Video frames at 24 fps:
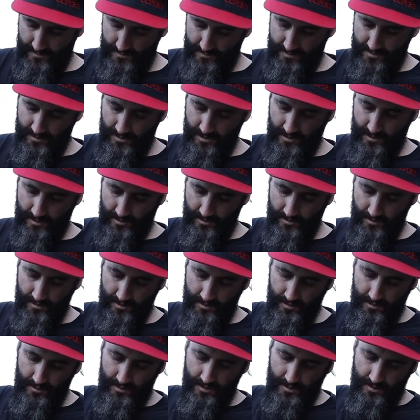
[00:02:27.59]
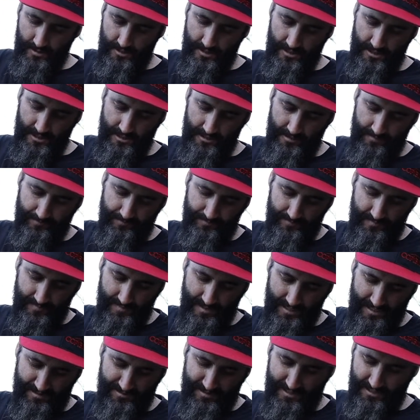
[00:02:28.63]
So
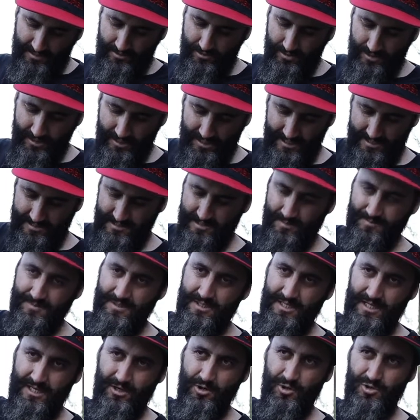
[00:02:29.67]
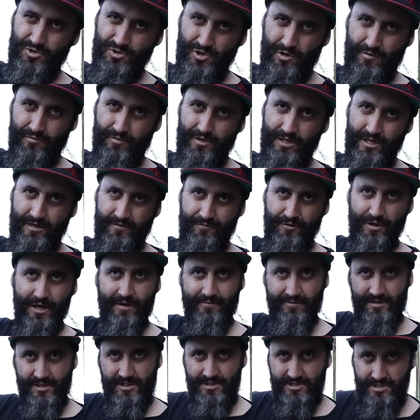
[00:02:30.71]
I think you can get something that goes over it if you
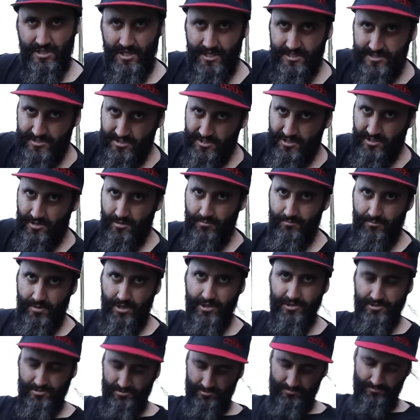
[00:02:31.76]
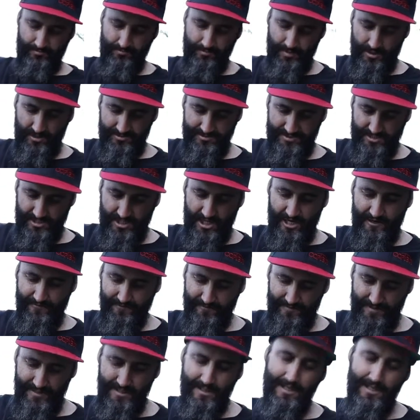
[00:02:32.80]
have an exhaust, so you don't melt it off.